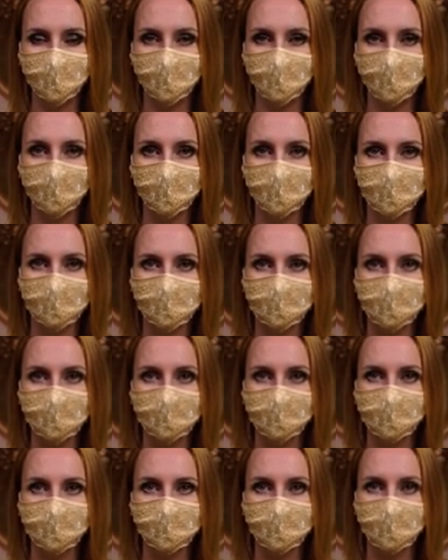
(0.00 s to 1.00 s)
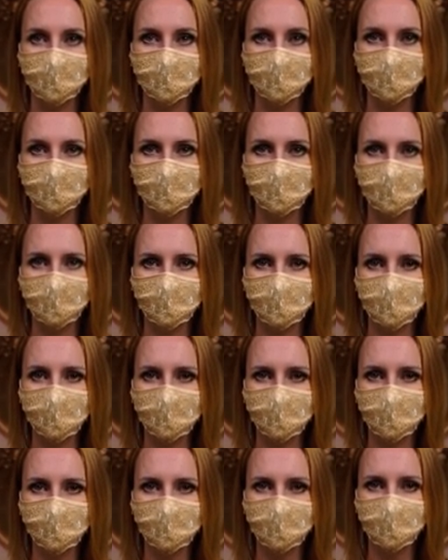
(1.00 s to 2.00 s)

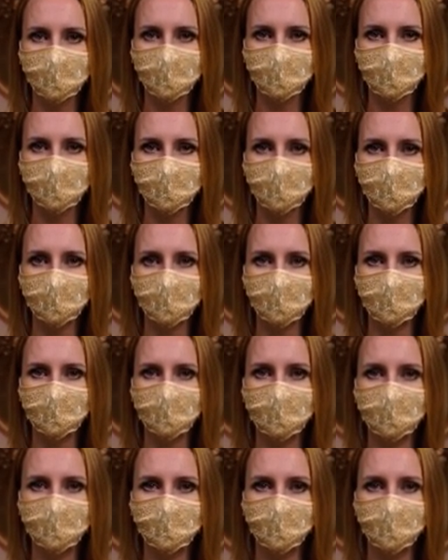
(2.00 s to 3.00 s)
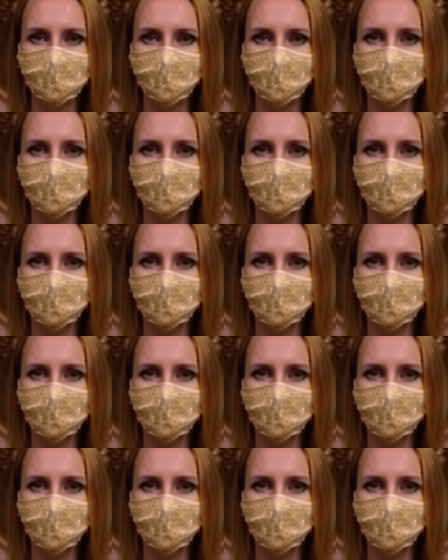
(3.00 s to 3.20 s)
Nothing is said.